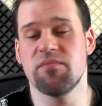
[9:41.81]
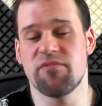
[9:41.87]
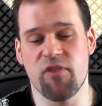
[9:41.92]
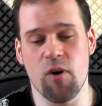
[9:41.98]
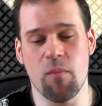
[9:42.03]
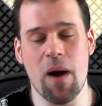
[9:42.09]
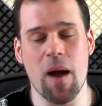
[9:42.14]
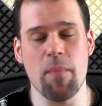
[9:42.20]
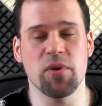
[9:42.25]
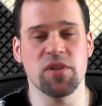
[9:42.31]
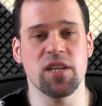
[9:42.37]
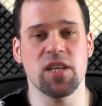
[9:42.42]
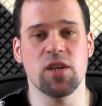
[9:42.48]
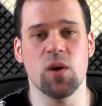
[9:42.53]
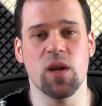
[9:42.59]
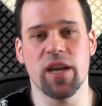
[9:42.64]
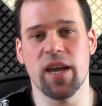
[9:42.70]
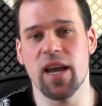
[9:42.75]
For my
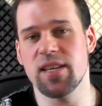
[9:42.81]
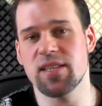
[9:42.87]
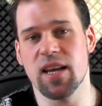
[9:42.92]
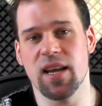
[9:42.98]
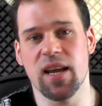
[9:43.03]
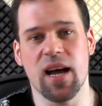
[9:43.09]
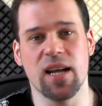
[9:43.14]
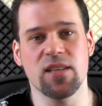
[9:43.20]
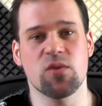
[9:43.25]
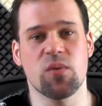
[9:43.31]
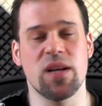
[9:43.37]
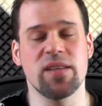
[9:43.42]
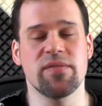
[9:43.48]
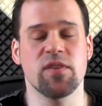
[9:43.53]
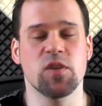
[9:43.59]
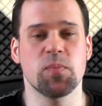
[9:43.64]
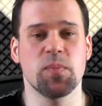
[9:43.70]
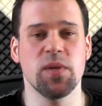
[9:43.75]
particular case, I got
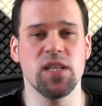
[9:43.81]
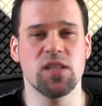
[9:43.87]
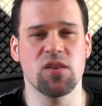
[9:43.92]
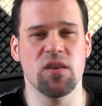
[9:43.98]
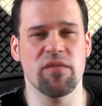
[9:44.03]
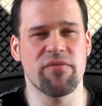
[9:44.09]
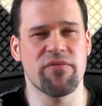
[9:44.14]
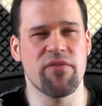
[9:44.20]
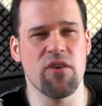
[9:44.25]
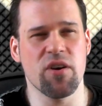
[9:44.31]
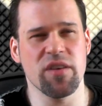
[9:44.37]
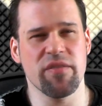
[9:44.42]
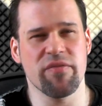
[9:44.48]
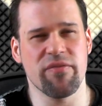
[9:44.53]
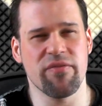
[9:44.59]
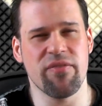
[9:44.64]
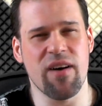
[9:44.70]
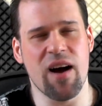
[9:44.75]
transfer speeds of
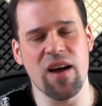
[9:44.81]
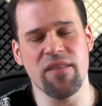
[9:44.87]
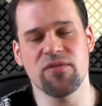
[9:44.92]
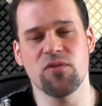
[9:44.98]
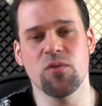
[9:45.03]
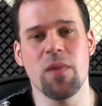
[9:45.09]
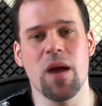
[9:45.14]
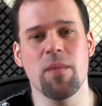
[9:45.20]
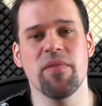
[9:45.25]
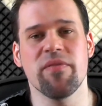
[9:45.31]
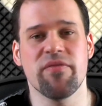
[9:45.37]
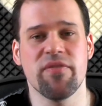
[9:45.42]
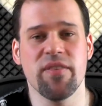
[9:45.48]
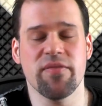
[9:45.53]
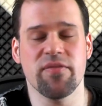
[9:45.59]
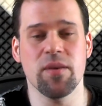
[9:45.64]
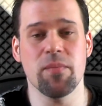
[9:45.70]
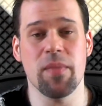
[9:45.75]
35 to maybe
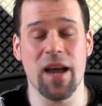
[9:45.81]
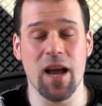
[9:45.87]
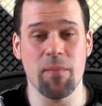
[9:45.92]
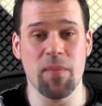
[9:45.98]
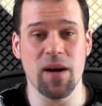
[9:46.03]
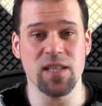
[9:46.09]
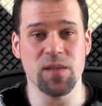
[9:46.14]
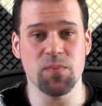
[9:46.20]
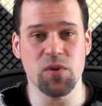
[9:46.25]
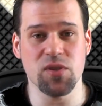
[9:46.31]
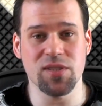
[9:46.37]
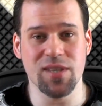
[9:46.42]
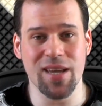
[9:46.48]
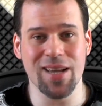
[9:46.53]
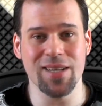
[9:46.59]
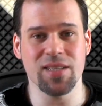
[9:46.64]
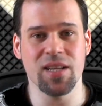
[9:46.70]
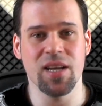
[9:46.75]
50 megabytes per
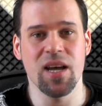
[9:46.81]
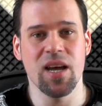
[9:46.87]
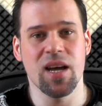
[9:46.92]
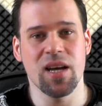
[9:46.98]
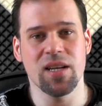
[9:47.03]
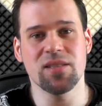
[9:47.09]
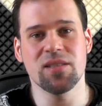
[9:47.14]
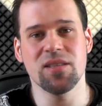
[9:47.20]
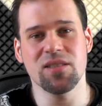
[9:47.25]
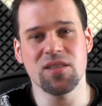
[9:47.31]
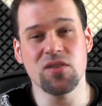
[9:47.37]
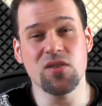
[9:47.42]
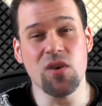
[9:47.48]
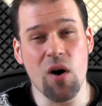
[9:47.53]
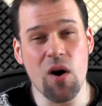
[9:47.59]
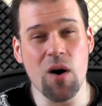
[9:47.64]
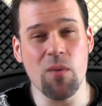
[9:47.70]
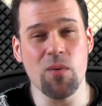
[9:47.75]
second, and this
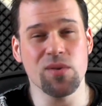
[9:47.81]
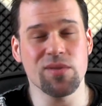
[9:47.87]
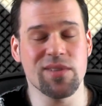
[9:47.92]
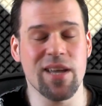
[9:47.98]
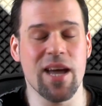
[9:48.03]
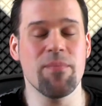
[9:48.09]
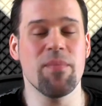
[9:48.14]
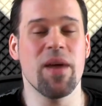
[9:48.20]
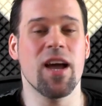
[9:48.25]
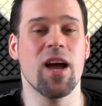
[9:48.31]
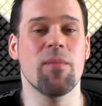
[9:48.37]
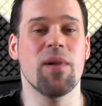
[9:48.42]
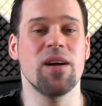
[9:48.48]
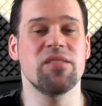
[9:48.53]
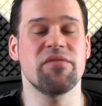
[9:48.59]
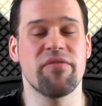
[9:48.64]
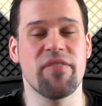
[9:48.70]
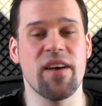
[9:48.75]
is almost 10
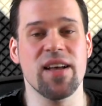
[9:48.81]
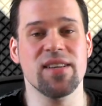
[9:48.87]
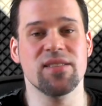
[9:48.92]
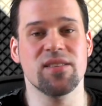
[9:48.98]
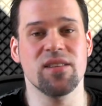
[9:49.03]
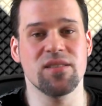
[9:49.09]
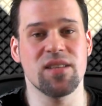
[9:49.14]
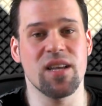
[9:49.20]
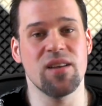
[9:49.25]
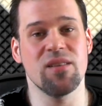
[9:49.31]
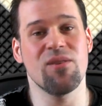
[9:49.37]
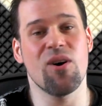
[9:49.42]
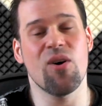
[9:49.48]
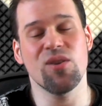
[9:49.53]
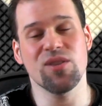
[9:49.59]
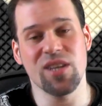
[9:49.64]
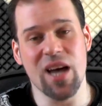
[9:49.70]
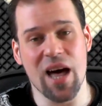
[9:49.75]
megabytes faster than
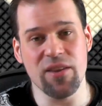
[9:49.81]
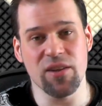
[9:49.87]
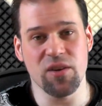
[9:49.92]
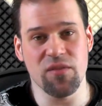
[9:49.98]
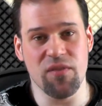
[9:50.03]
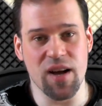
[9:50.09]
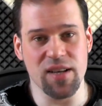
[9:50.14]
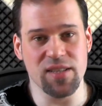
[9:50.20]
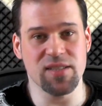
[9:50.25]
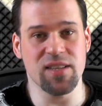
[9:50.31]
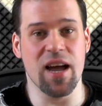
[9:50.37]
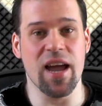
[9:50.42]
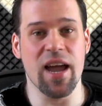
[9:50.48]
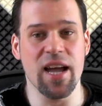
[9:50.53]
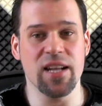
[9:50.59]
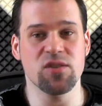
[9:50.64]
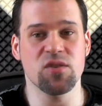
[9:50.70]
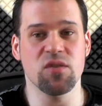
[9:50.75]
all the other devices
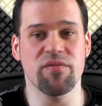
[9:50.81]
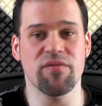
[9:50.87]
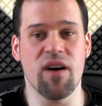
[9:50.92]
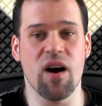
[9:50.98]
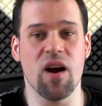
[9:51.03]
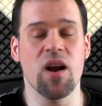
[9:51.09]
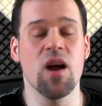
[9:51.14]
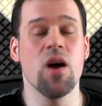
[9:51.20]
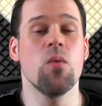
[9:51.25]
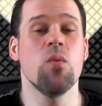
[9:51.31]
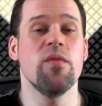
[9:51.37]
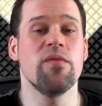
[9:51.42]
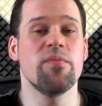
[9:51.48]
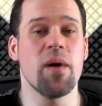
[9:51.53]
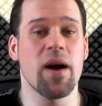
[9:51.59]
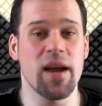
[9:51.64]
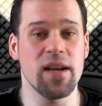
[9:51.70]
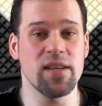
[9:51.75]
I had so far
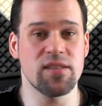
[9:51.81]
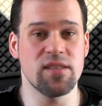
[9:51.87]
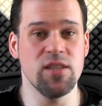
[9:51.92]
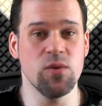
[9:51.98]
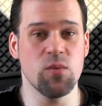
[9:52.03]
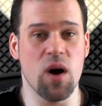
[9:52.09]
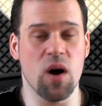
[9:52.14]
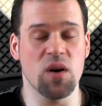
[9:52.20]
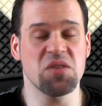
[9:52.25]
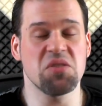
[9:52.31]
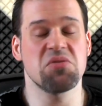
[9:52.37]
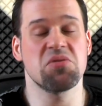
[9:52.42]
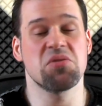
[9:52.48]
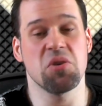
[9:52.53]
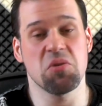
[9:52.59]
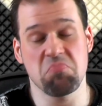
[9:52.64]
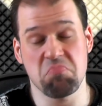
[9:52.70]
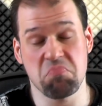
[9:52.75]
with my AC router.
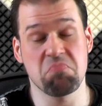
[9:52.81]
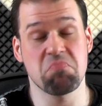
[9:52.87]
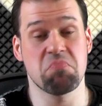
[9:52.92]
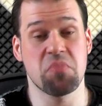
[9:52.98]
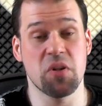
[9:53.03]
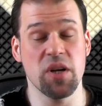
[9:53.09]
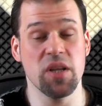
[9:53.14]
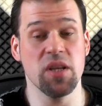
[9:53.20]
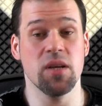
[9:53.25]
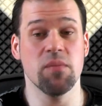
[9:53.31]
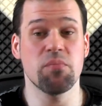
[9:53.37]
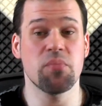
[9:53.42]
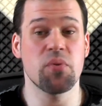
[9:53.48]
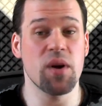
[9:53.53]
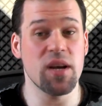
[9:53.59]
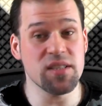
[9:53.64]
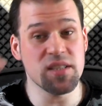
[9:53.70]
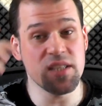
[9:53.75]
So pretty
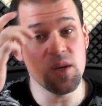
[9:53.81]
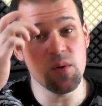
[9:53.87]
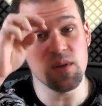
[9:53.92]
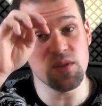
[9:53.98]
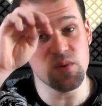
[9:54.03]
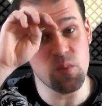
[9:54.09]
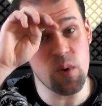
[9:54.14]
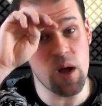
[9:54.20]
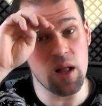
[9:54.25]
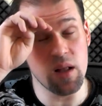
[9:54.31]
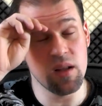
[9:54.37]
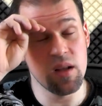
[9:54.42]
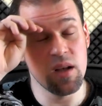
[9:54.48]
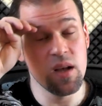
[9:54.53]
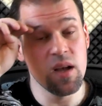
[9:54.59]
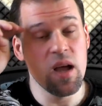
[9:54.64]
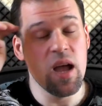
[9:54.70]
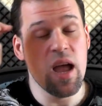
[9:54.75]
impressed here as well.
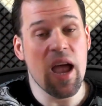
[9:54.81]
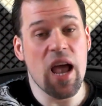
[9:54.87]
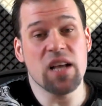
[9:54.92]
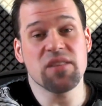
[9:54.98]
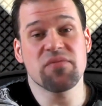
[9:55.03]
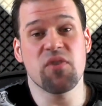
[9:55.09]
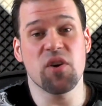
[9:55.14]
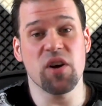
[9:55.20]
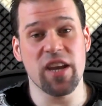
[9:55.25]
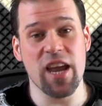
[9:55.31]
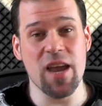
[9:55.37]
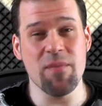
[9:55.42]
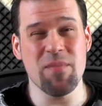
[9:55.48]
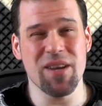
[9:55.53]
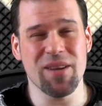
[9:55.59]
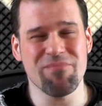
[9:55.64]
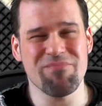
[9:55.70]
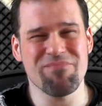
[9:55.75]
As for
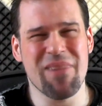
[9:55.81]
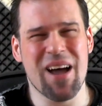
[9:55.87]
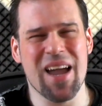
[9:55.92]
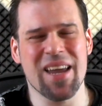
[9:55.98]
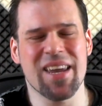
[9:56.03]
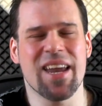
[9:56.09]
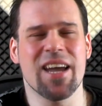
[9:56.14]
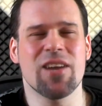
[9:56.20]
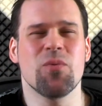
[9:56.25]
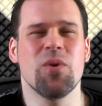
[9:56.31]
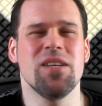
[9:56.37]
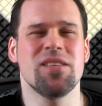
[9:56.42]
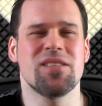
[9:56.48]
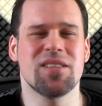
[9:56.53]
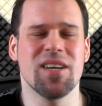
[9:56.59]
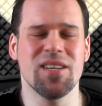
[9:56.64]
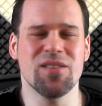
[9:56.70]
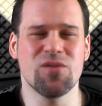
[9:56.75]
gaming, I can't
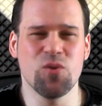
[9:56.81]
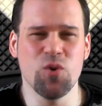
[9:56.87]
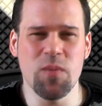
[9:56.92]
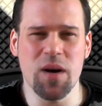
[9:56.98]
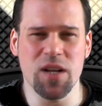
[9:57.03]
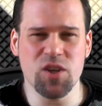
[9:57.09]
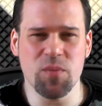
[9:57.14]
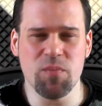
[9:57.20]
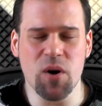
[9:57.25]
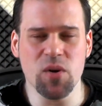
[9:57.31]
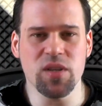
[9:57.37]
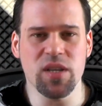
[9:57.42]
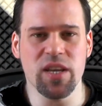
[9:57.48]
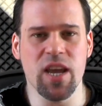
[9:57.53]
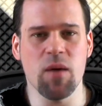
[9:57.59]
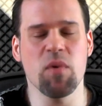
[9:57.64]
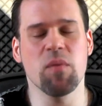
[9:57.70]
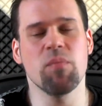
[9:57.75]
really say too much about
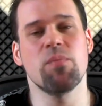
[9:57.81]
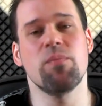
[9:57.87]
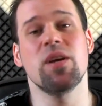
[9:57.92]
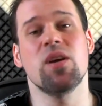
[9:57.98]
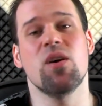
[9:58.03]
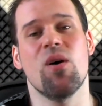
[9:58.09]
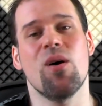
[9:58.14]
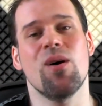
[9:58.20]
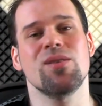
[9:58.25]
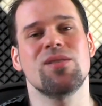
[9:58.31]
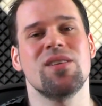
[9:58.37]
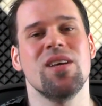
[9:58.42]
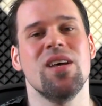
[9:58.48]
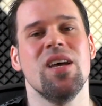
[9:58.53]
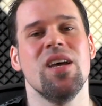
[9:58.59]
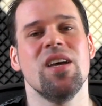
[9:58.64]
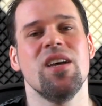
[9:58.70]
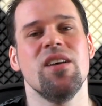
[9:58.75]
the gaming because
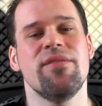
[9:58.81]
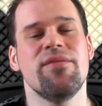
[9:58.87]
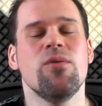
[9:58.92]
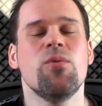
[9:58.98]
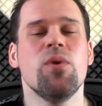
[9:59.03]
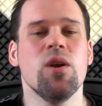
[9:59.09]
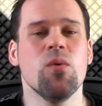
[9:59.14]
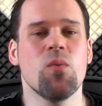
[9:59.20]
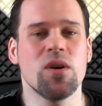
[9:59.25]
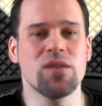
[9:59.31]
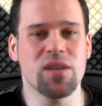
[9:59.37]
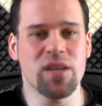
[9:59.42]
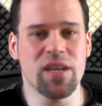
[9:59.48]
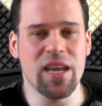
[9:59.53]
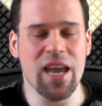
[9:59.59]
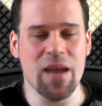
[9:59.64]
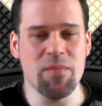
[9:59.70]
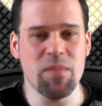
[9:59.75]
if you really want the
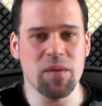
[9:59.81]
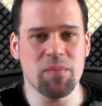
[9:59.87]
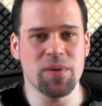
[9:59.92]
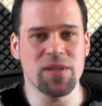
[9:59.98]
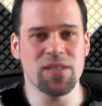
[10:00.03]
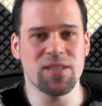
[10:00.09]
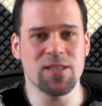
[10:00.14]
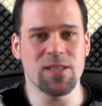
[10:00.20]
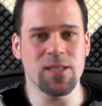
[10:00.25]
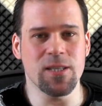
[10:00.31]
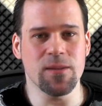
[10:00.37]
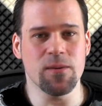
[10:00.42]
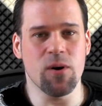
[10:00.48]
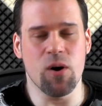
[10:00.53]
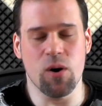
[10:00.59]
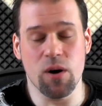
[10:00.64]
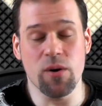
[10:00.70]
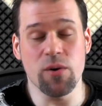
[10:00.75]
gaming PC
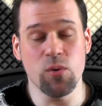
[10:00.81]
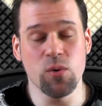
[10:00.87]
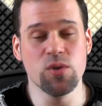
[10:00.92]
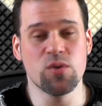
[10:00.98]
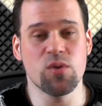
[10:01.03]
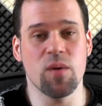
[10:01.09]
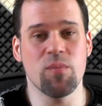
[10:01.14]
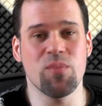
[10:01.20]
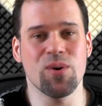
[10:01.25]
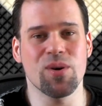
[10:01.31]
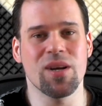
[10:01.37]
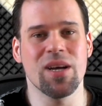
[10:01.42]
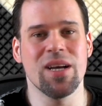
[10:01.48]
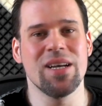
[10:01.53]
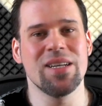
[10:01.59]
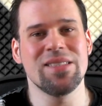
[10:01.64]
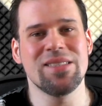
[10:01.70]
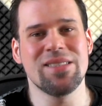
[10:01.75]
or an Ultrabook,
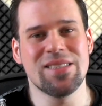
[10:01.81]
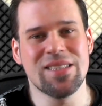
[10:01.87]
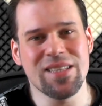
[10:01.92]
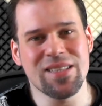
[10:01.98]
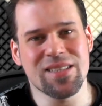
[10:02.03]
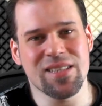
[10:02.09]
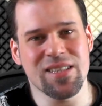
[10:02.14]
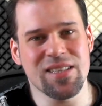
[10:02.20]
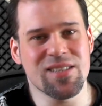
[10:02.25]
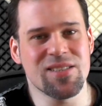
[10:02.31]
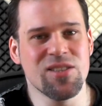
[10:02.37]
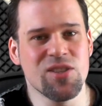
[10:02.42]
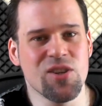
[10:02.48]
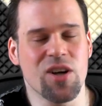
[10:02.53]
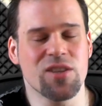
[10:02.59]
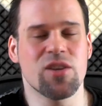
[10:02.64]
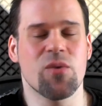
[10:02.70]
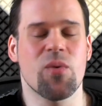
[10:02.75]
this is
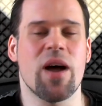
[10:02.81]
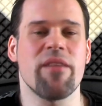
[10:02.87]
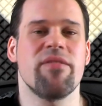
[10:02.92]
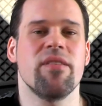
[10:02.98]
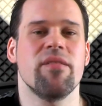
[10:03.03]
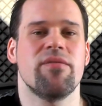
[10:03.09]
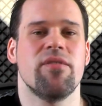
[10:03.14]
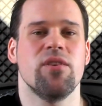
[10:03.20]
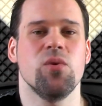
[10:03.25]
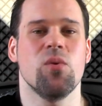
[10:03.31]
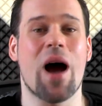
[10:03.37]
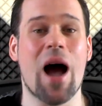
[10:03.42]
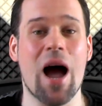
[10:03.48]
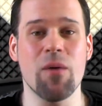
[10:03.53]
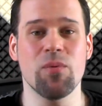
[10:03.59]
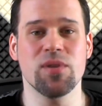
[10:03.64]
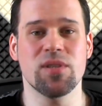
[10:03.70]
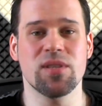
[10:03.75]
not the right thing for you,
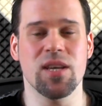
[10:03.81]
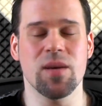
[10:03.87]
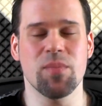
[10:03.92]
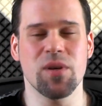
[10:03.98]
I would